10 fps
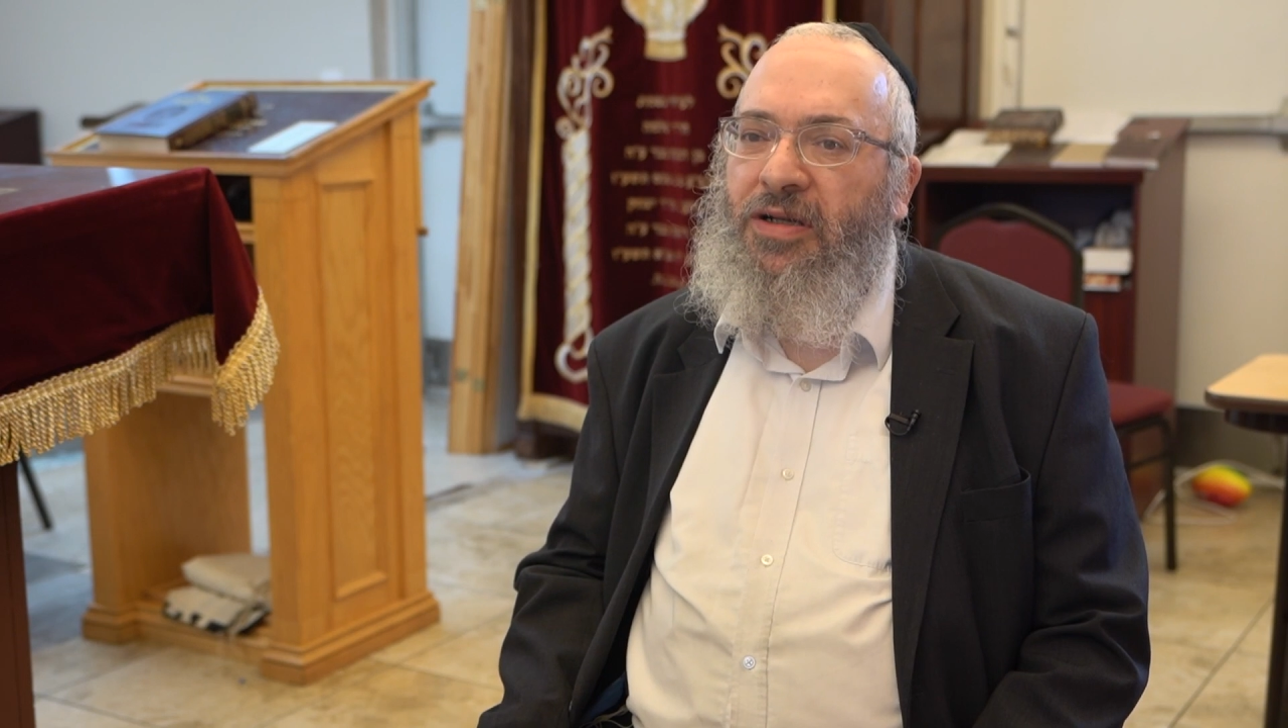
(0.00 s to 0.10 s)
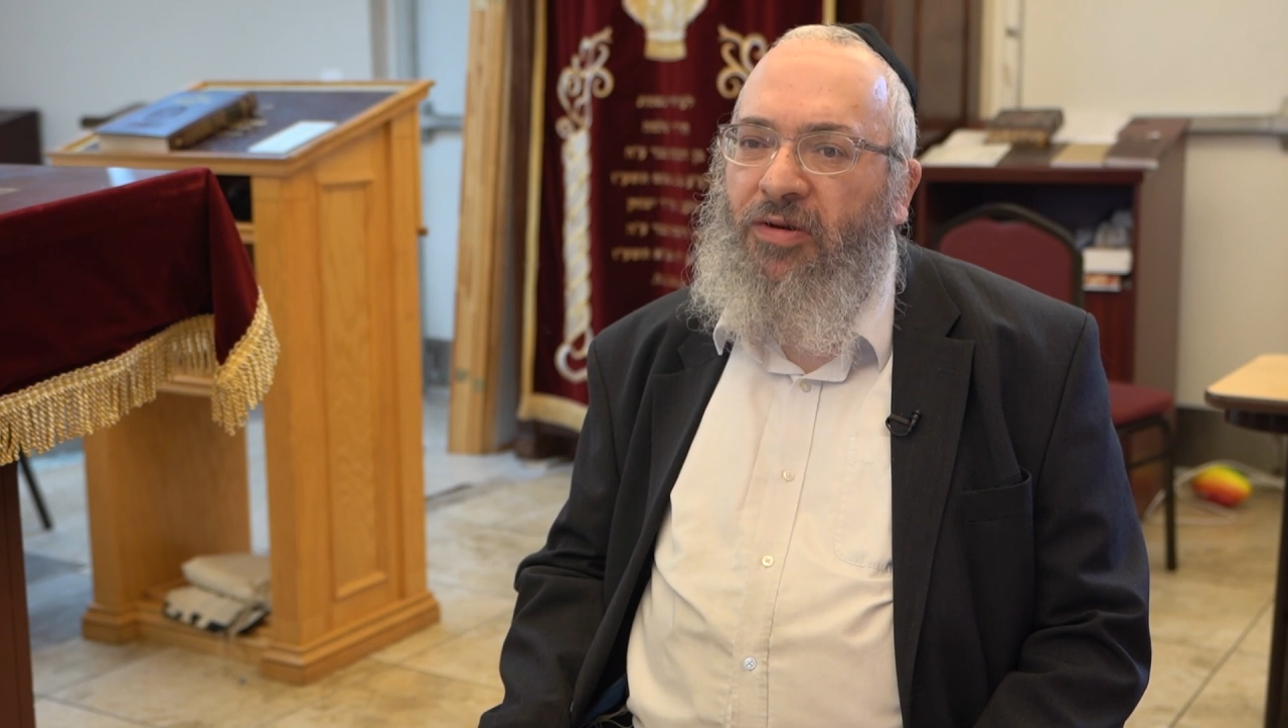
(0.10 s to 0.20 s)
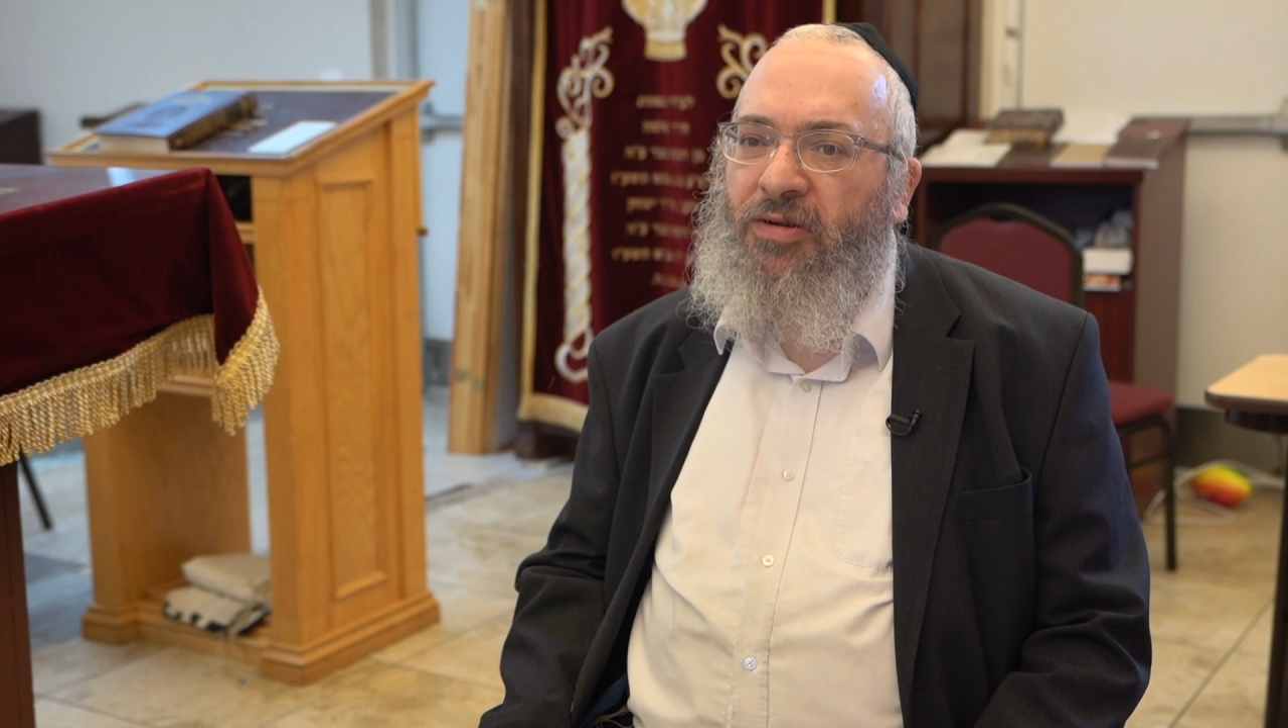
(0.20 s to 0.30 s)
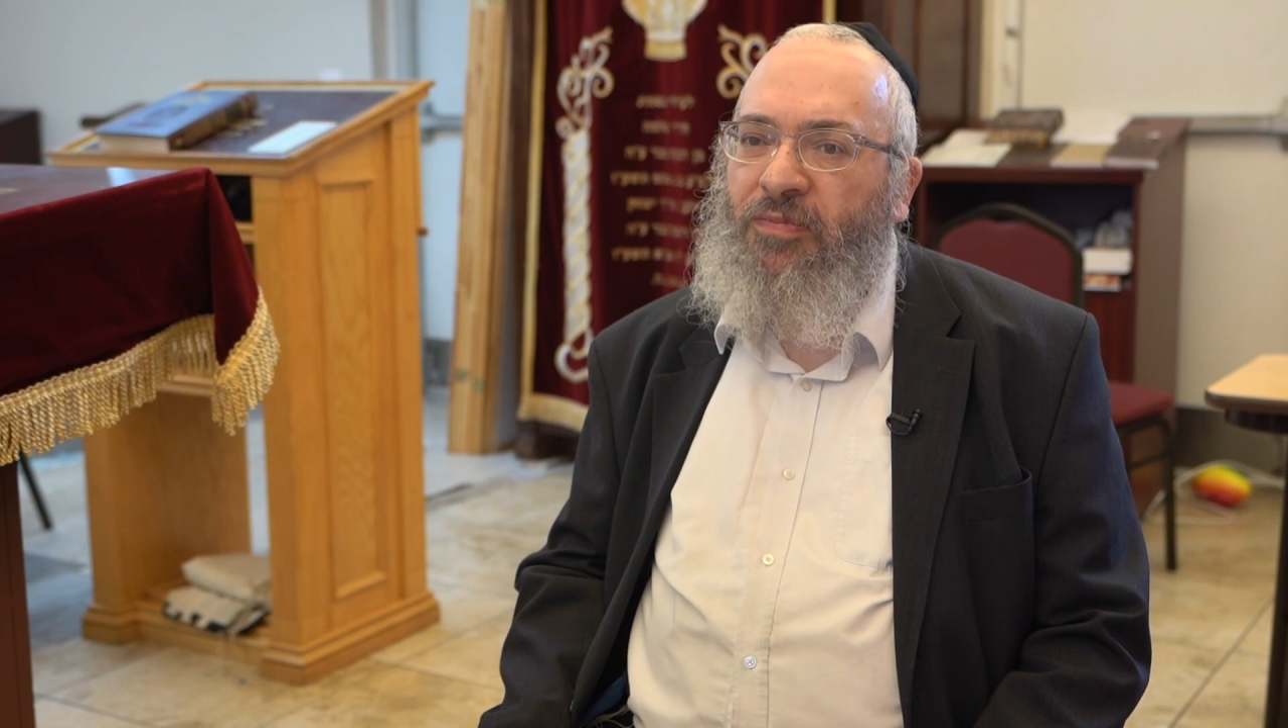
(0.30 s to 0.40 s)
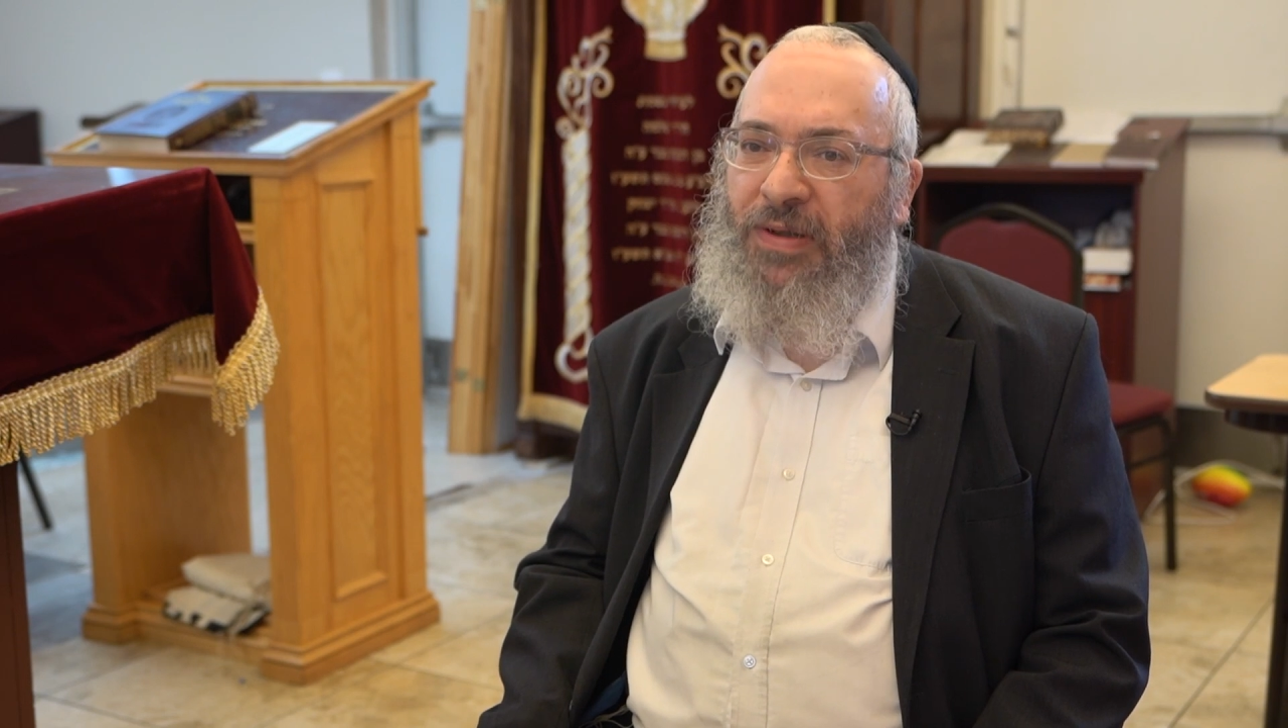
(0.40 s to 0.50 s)

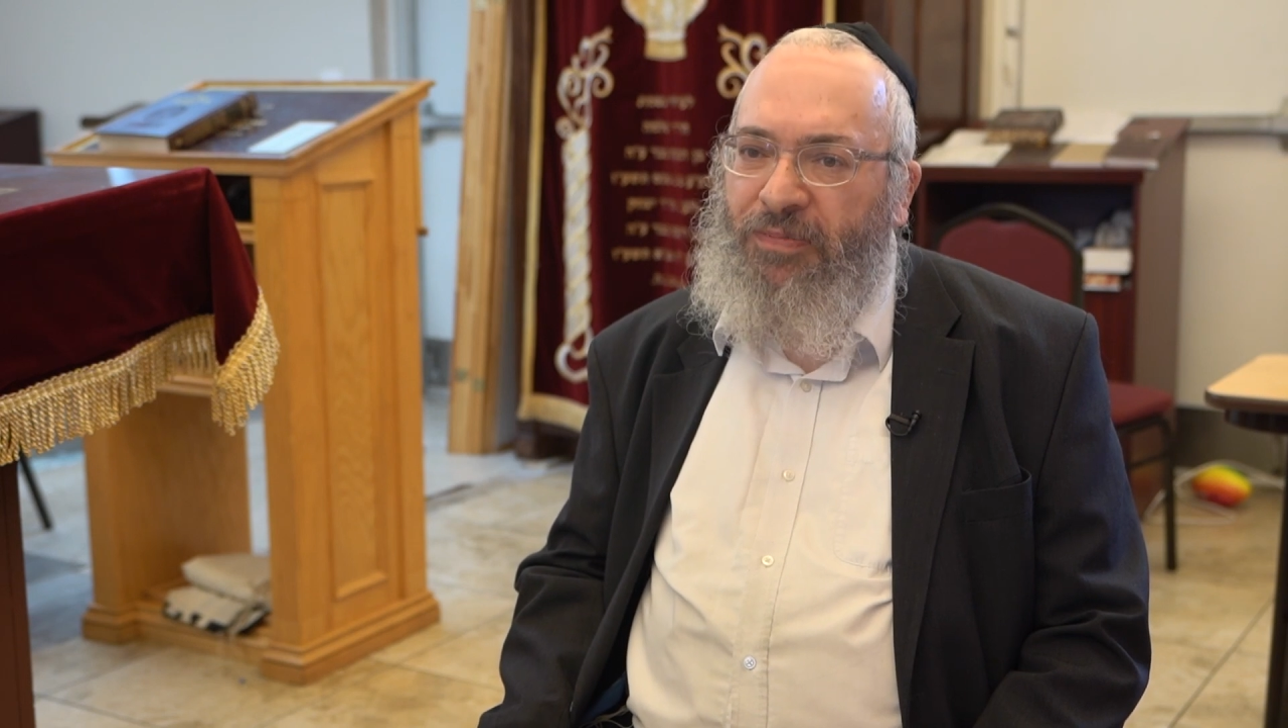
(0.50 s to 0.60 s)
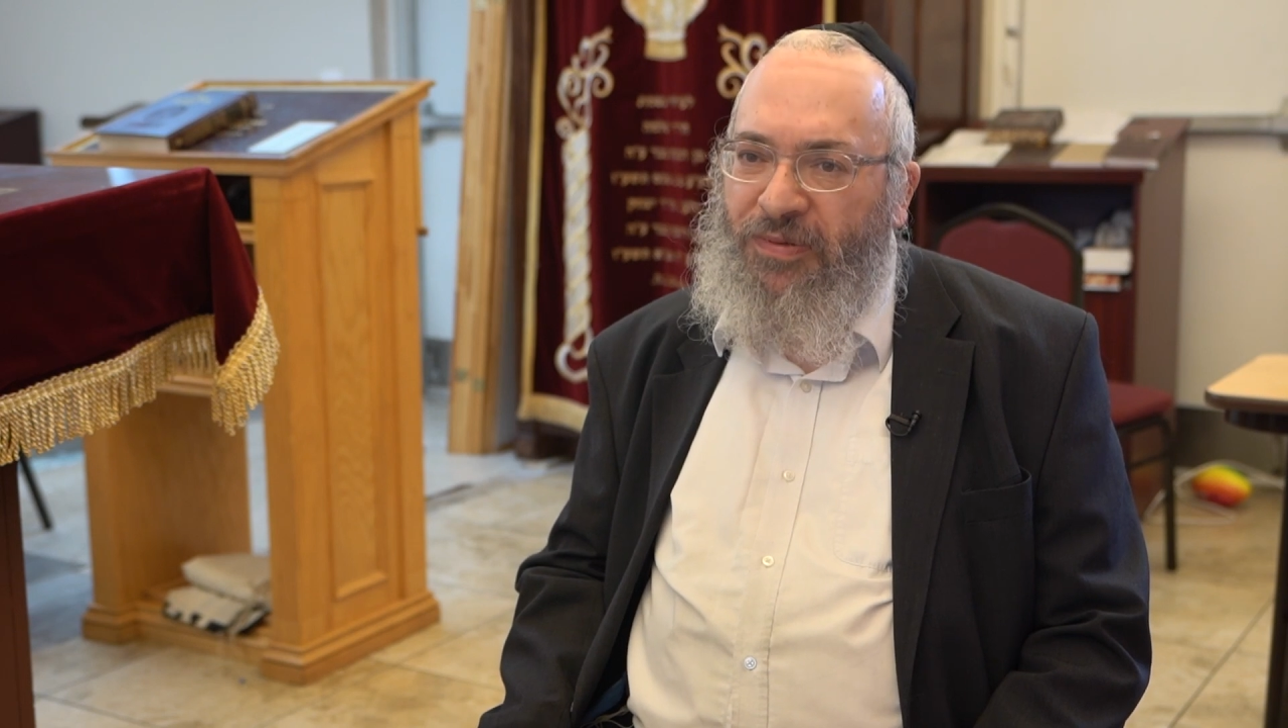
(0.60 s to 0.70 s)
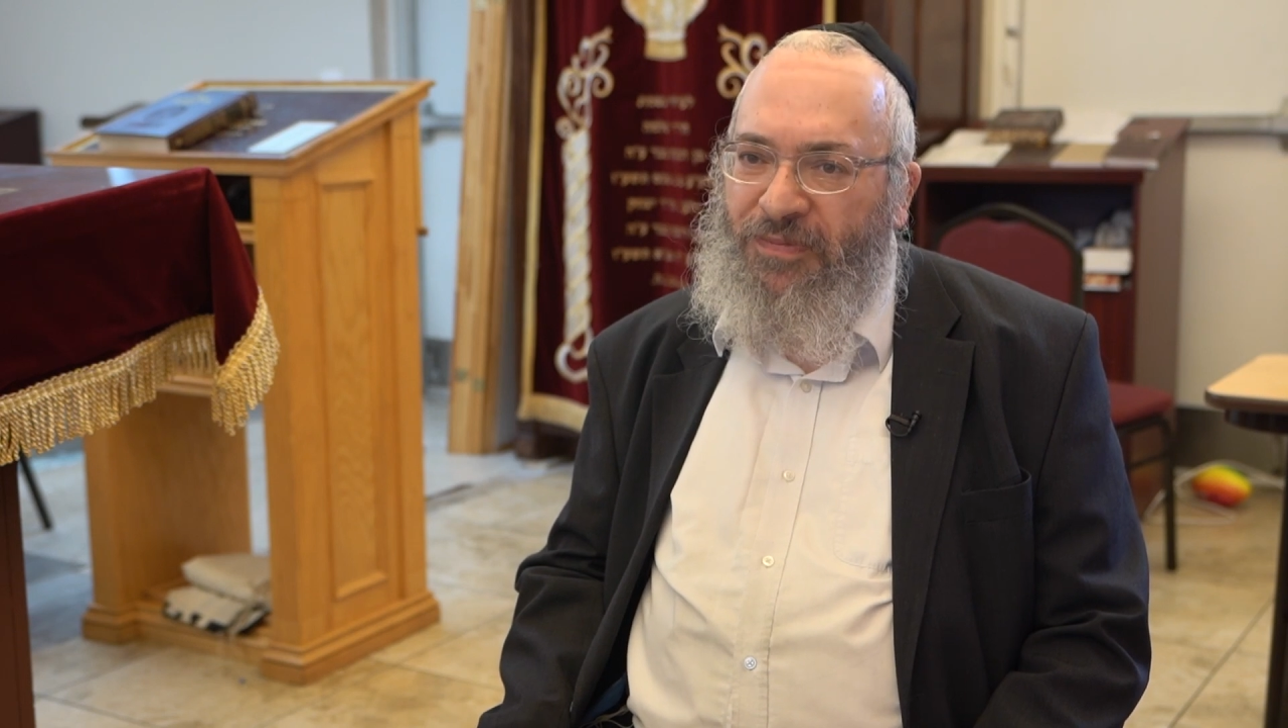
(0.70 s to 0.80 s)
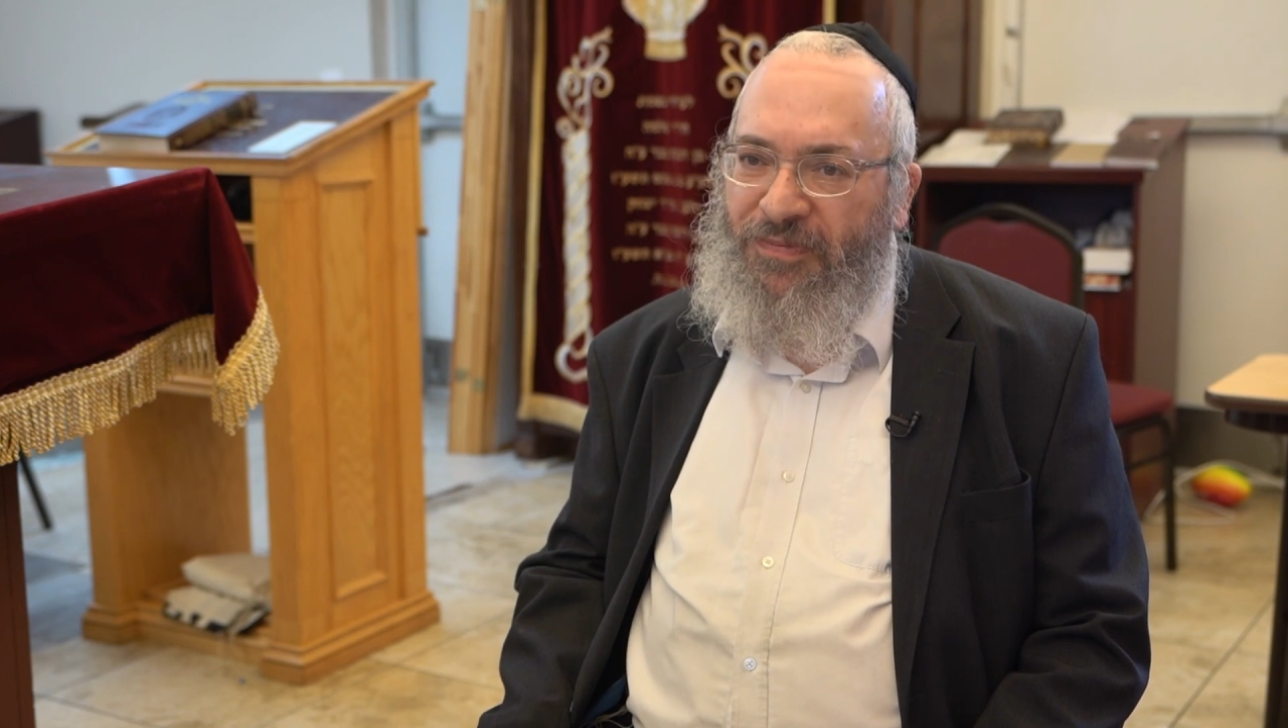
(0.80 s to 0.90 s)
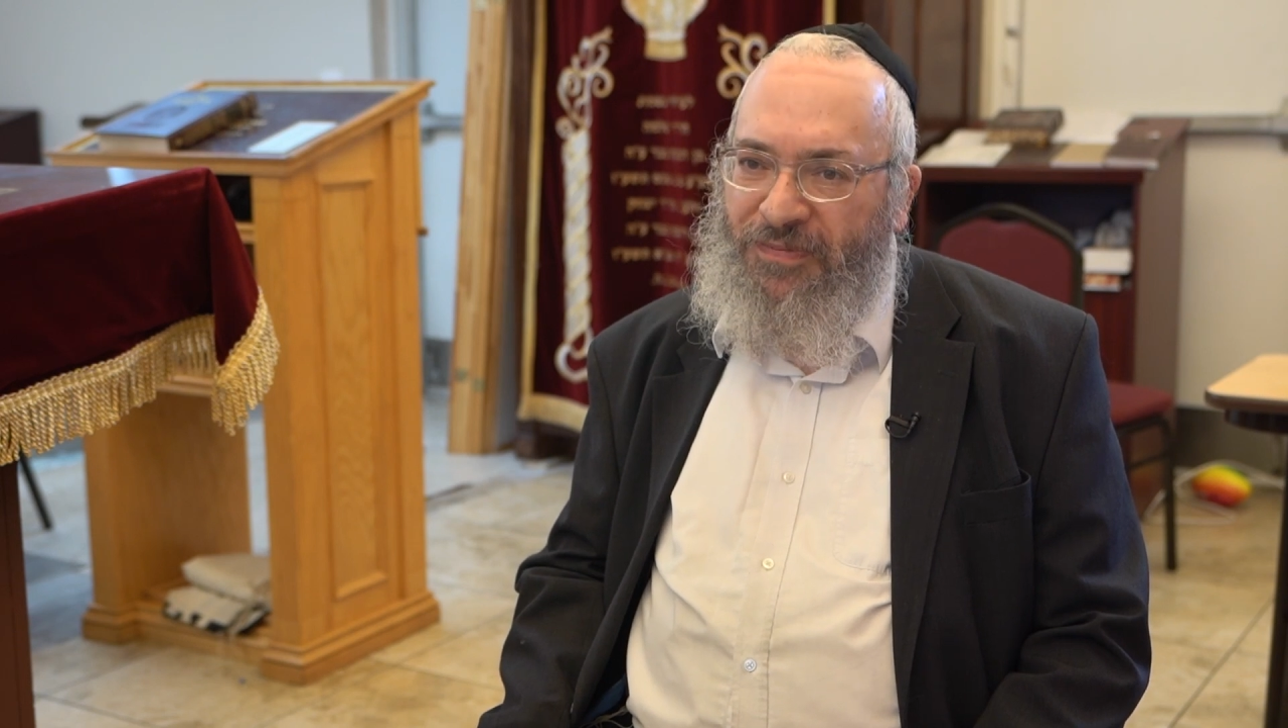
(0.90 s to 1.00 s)
wrote a pilpul.